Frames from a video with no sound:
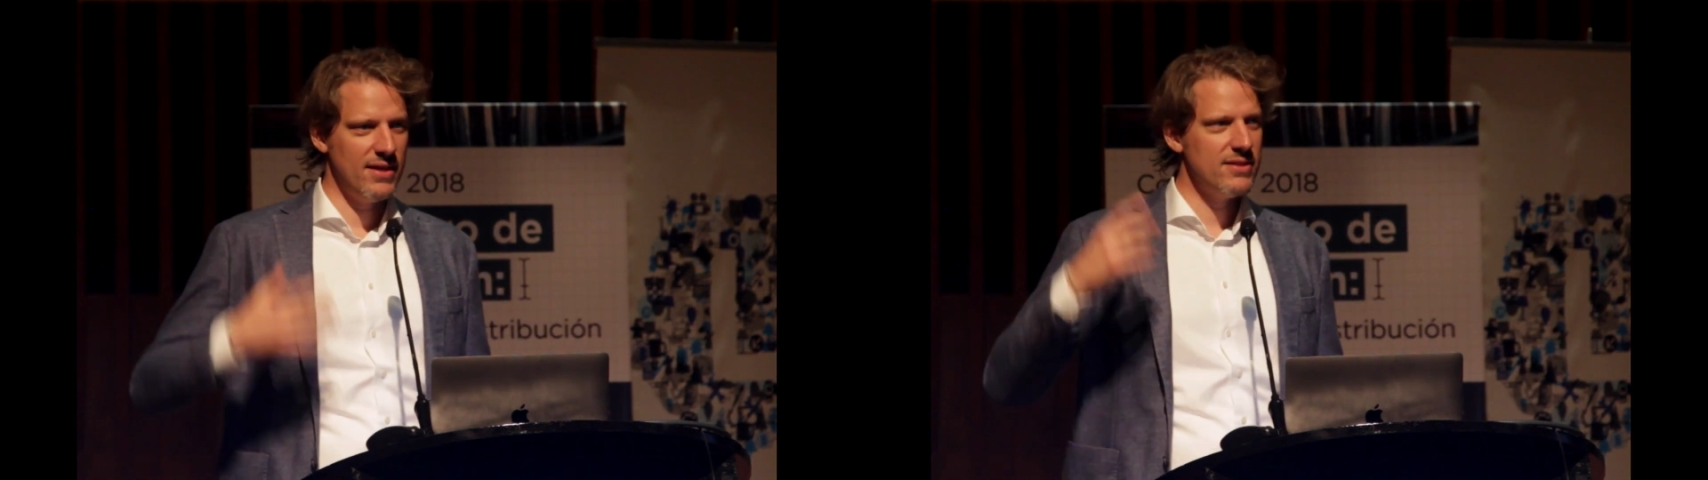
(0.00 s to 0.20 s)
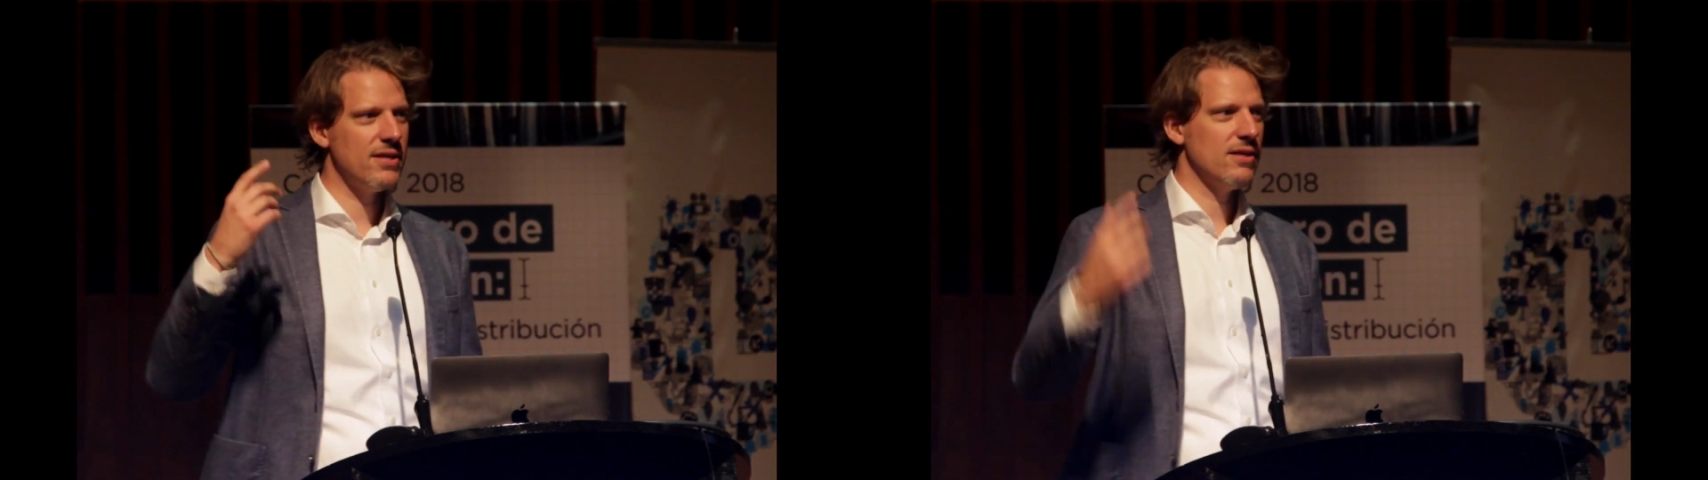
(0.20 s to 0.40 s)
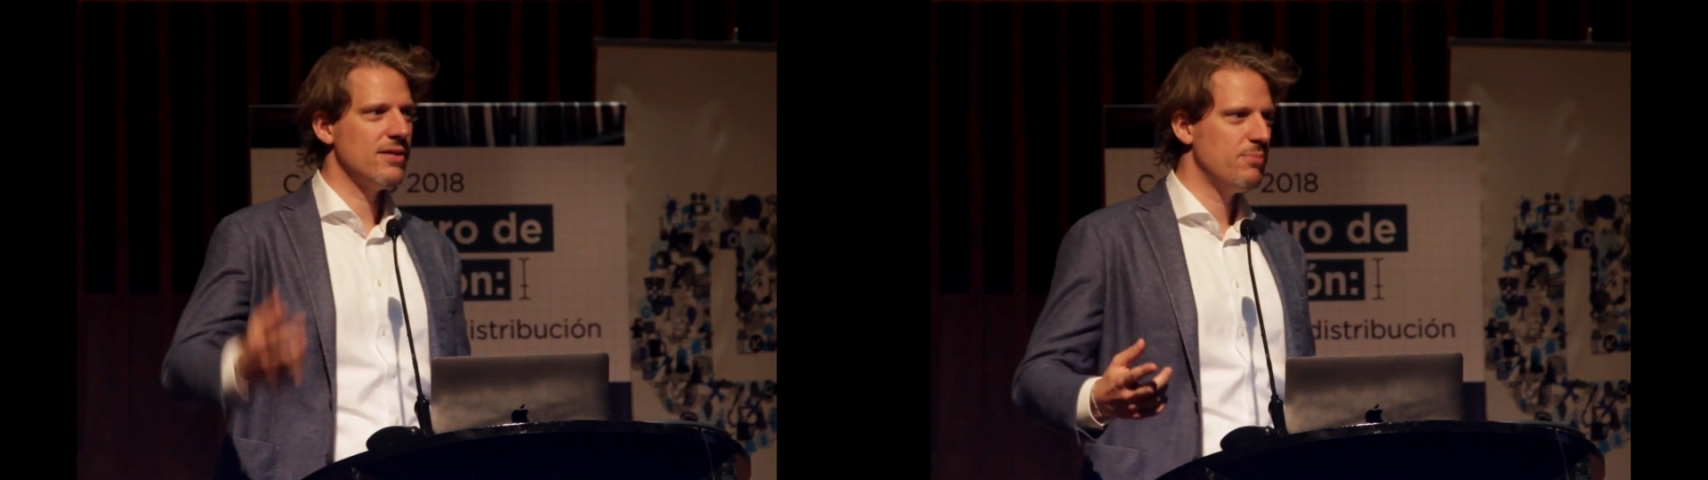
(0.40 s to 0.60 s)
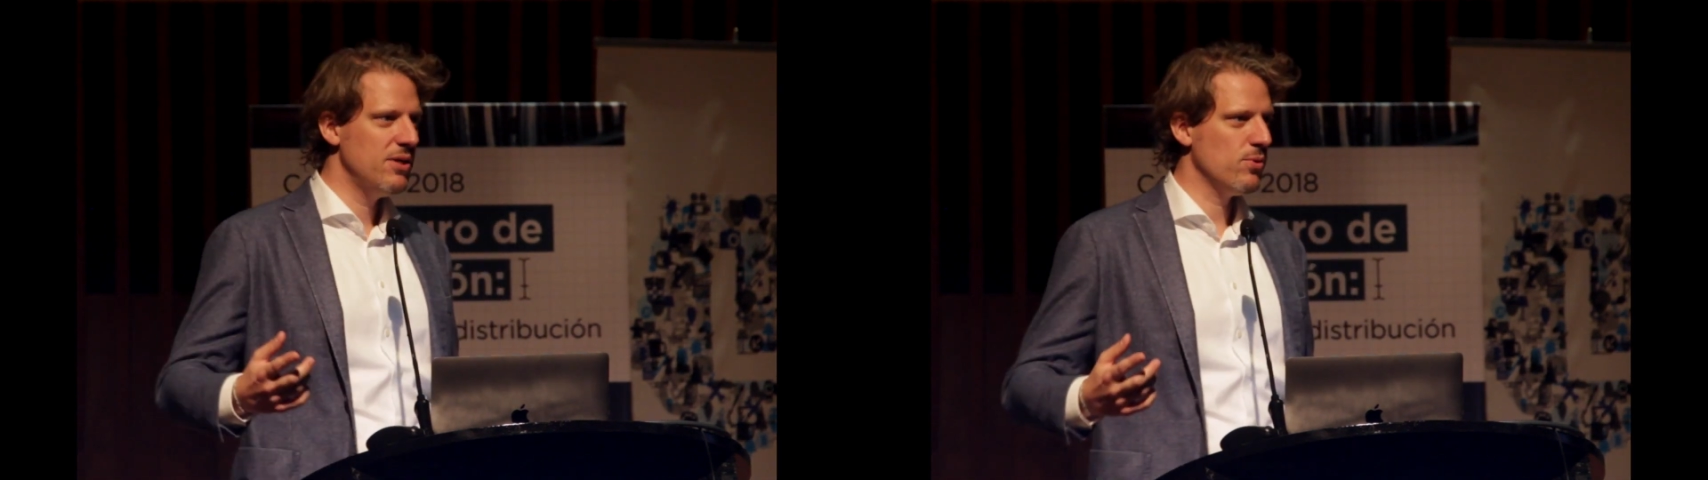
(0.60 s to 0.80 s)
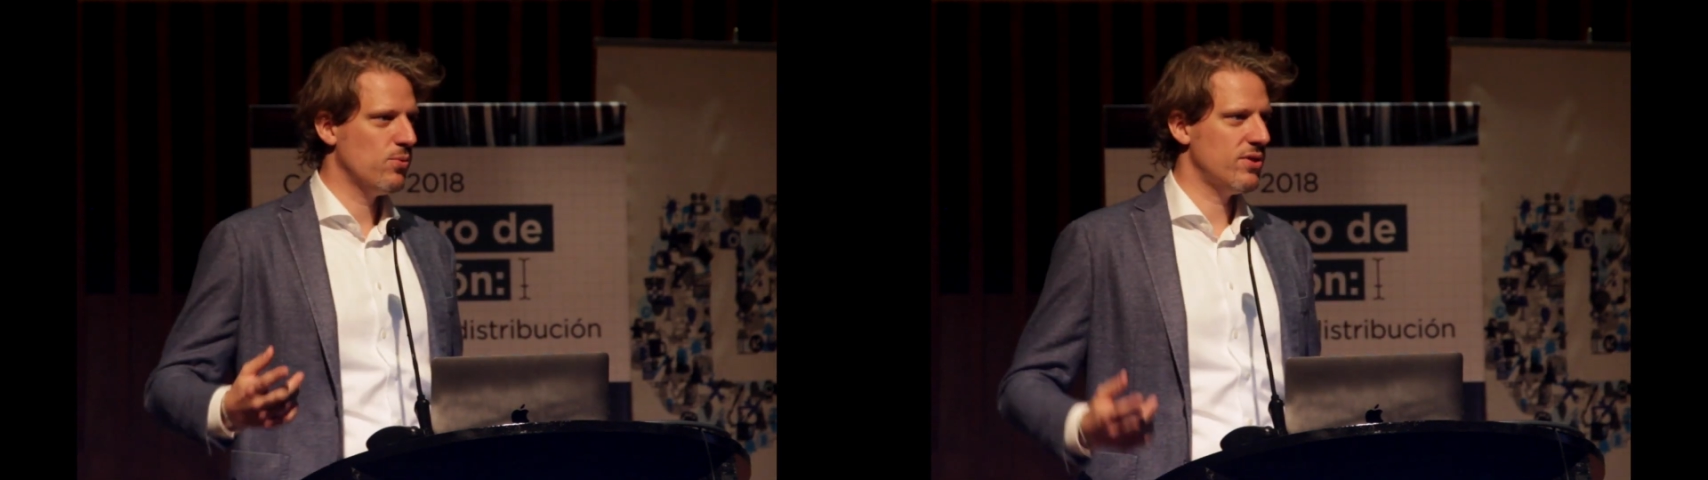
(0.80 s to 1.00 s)
then tell their
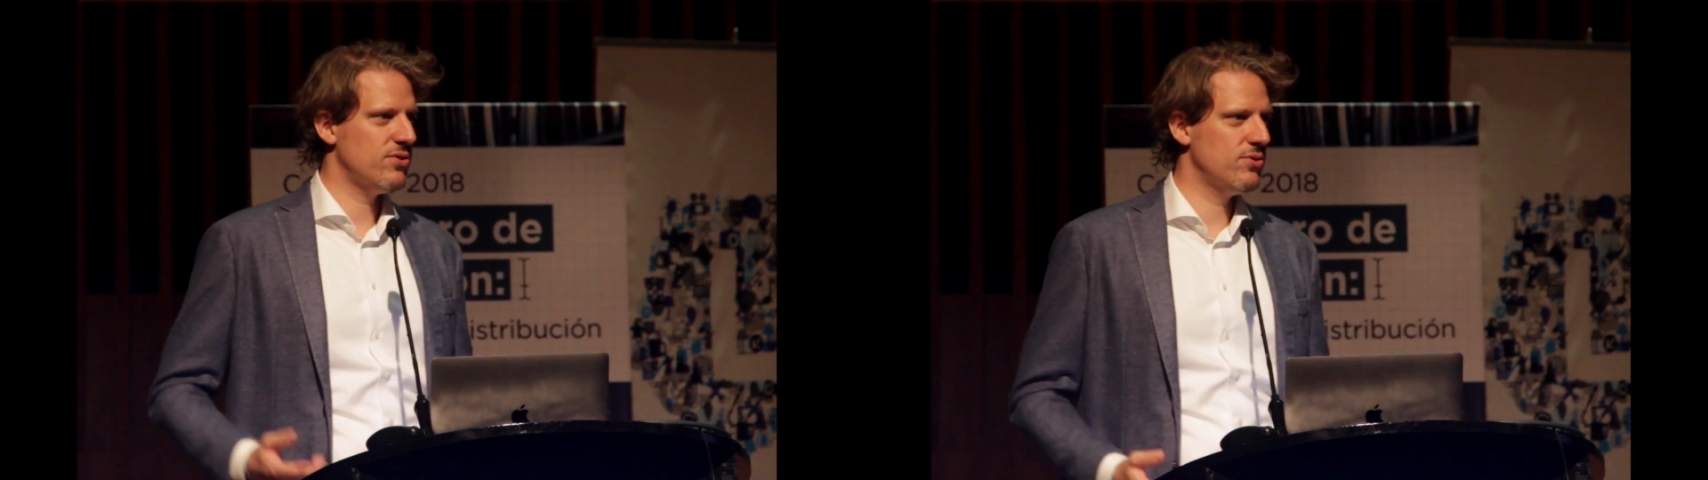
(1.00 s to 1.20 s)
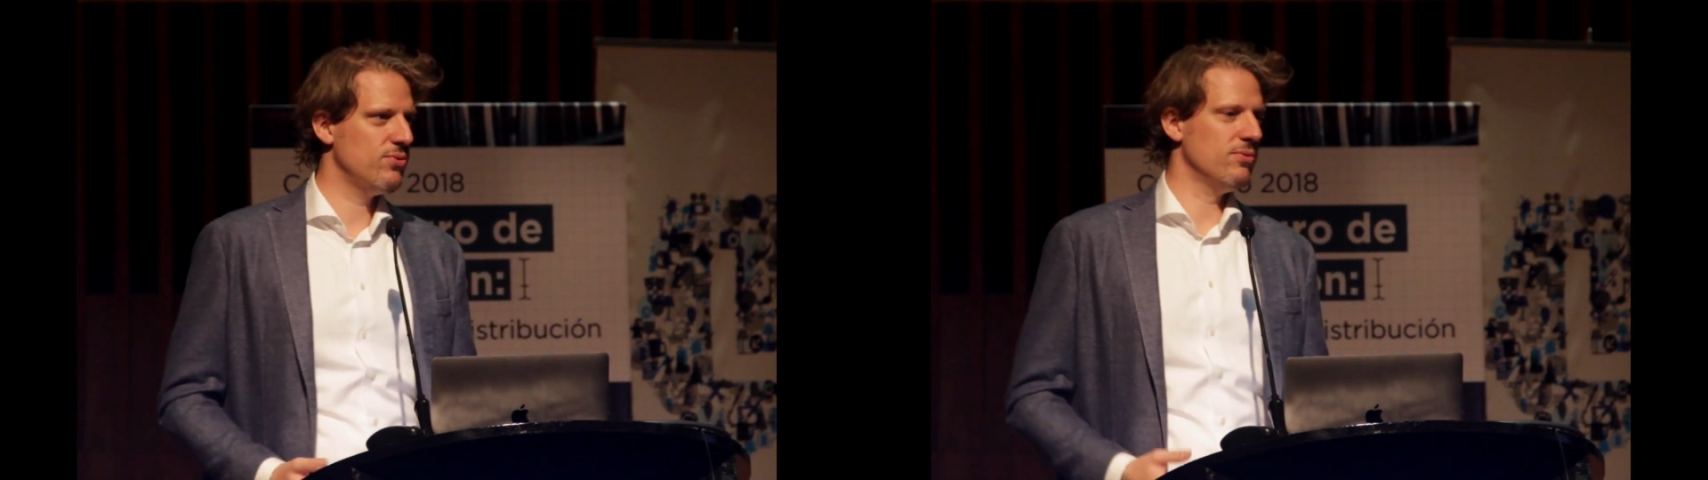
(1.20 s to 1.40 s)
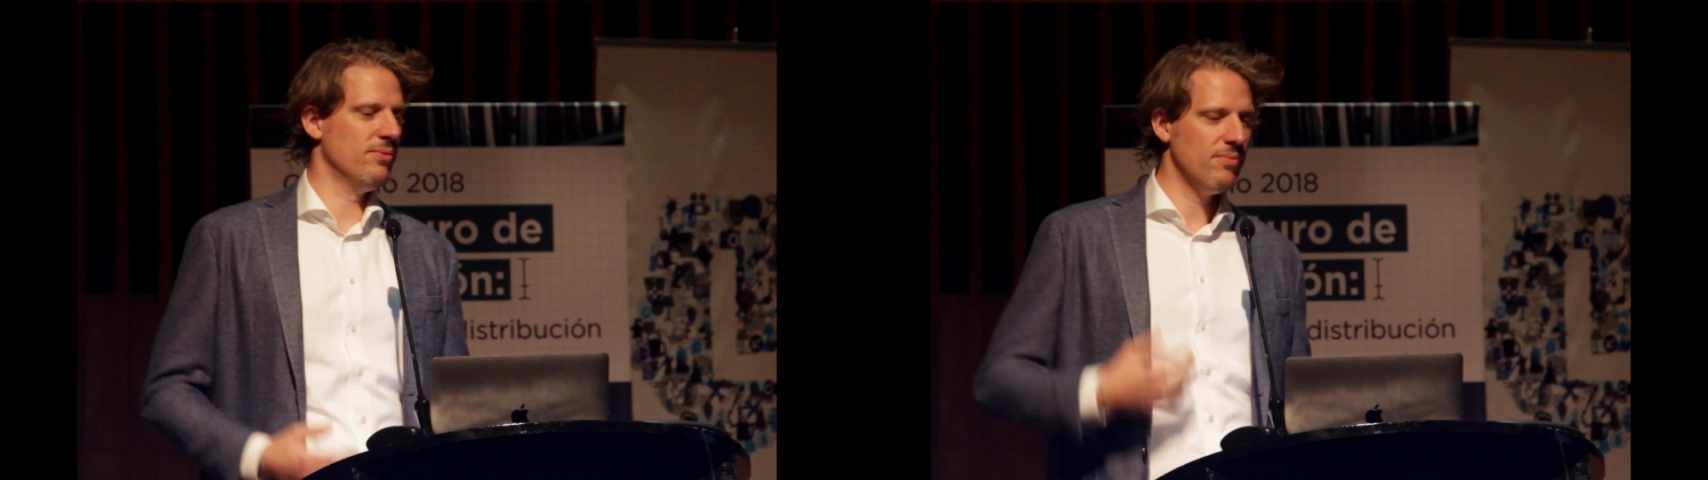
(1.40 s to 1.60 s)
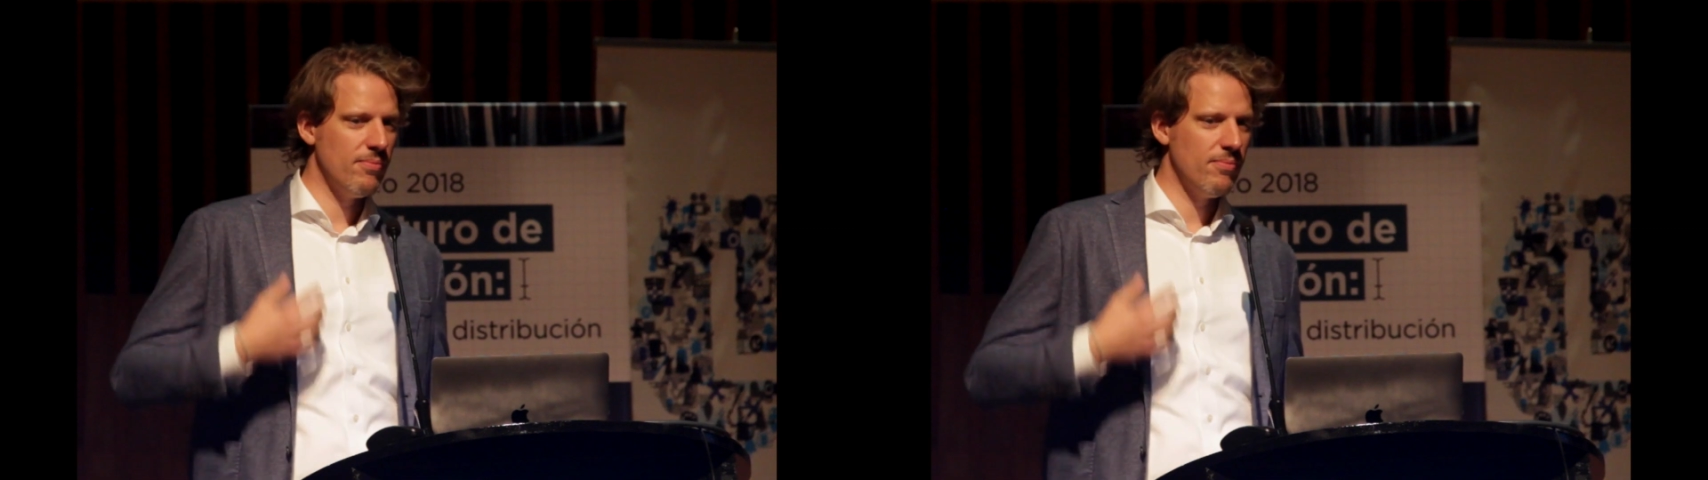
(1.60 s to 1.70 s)
people what to do.